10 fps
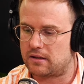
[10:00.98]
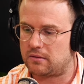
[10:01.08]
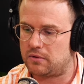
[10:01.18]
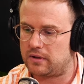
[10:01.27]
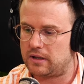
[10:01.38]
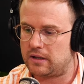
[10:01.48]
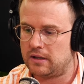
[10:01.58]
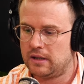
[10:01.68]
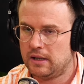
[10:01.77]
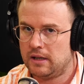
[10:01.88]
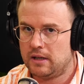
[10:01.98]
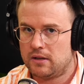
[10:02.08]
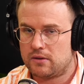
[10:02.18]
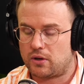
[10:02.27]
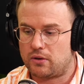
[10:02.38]
in the community.
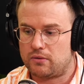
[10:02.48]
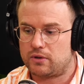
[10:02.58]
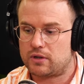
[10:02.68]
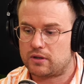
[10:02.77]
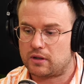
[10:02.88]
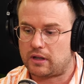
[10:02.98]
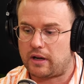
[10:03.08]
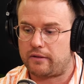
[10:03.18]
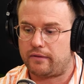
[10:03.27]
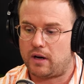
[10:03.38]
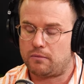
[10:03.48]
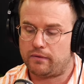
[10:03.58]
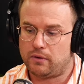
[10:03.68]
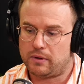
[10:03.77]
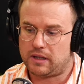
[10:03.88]
So just to clarify
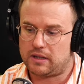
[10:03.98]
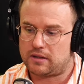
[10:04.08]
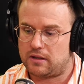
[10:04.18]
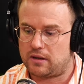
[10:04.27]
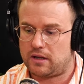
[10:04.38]
before we get into the